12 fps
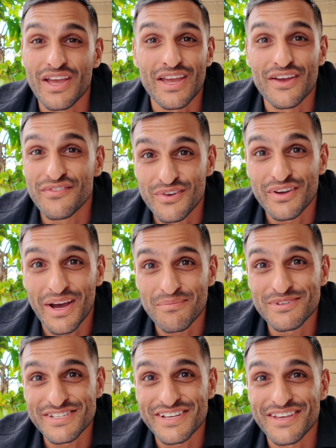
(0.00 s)
If you come
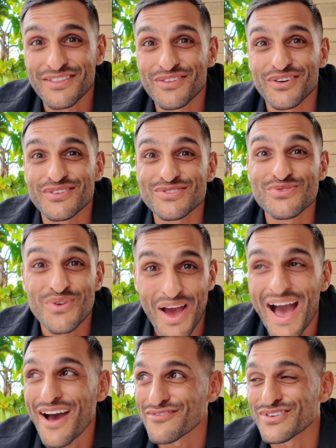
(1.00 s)
to Zakynthos, you
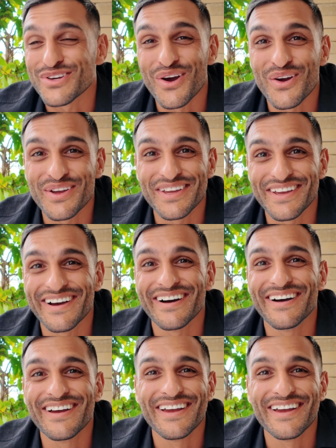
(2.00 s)
have to go here.